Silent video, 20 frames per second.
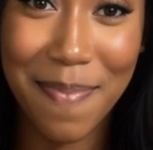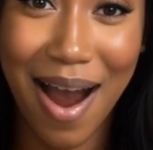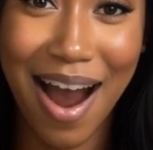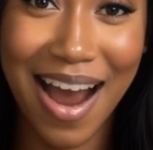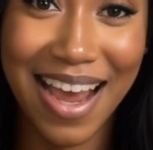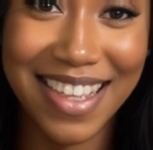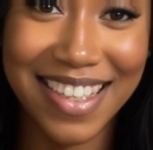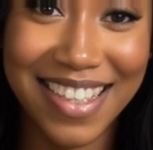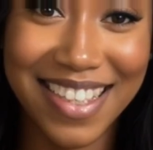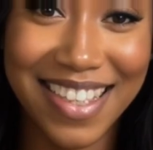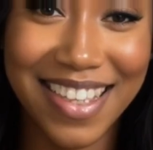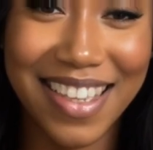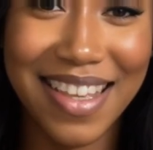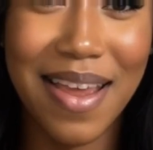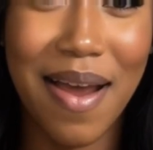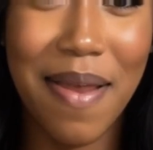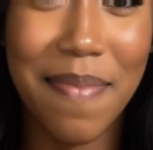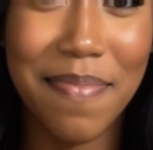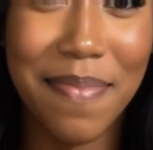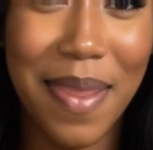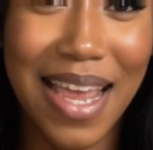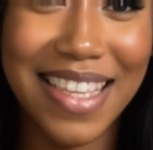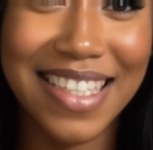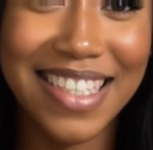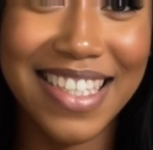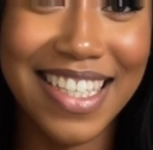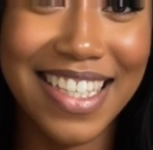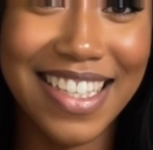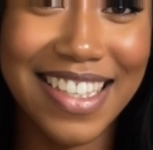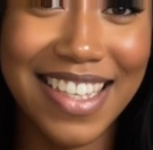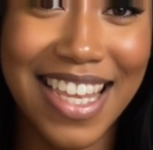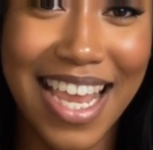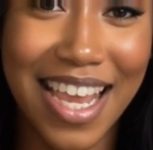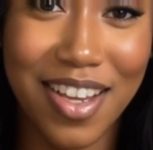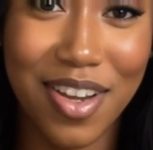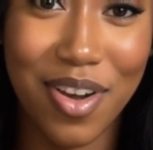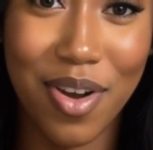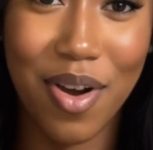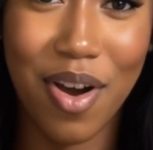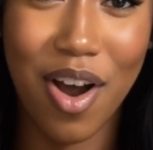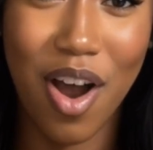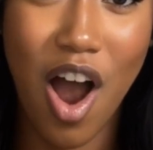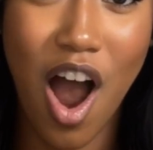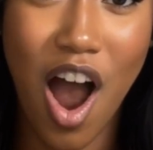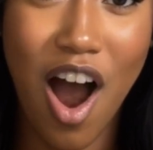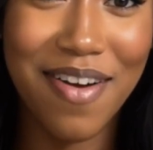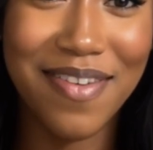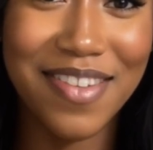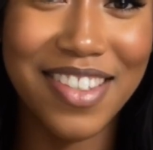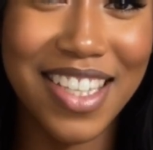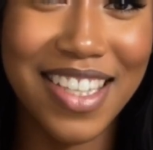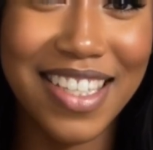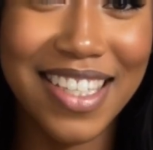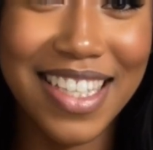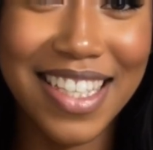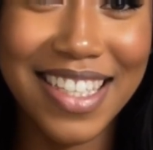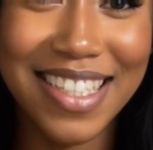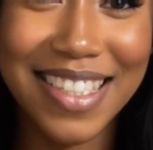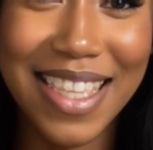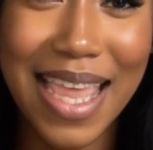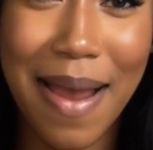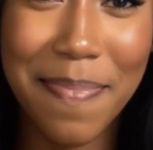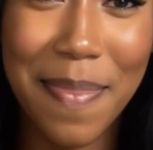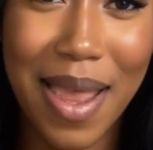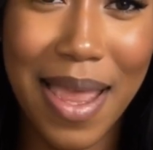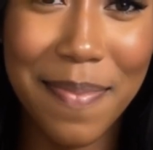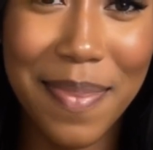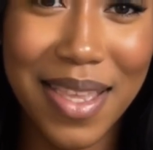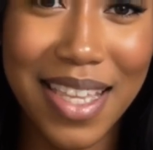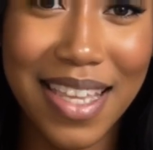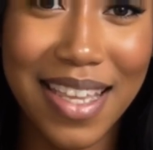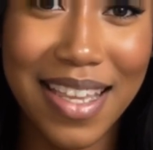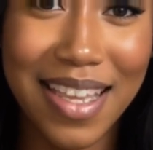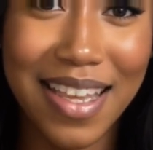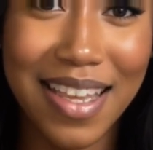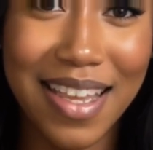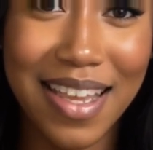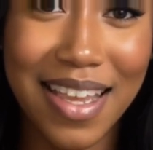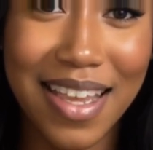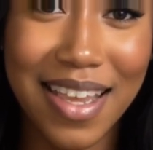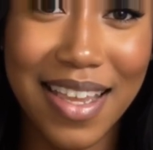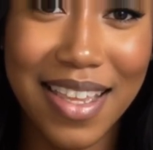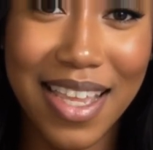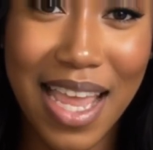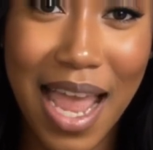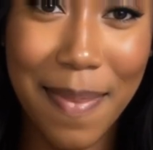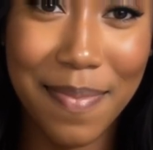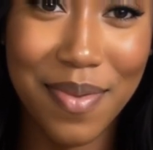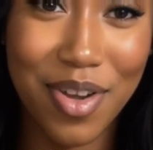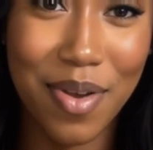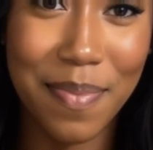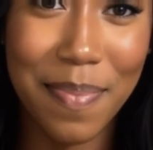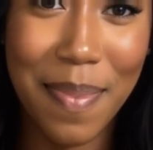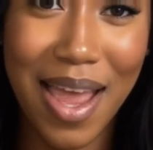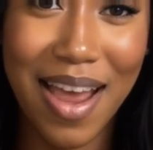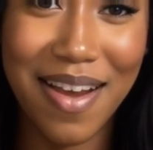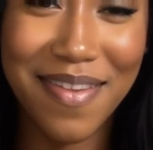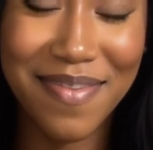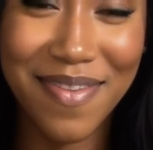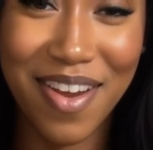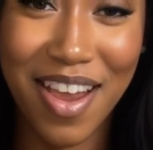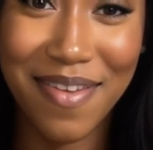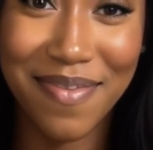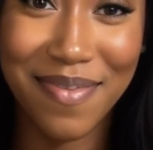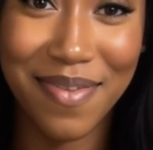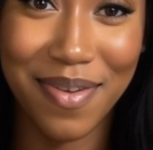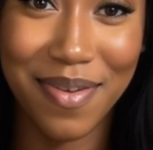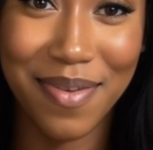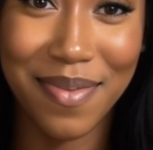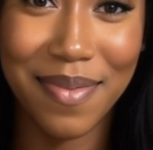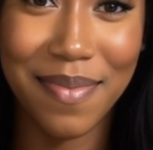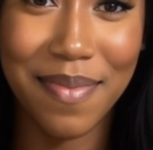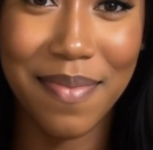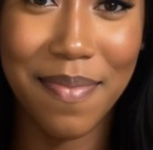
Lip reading: bites, made teas that cured coughs and teas that maybe kept your man faithful.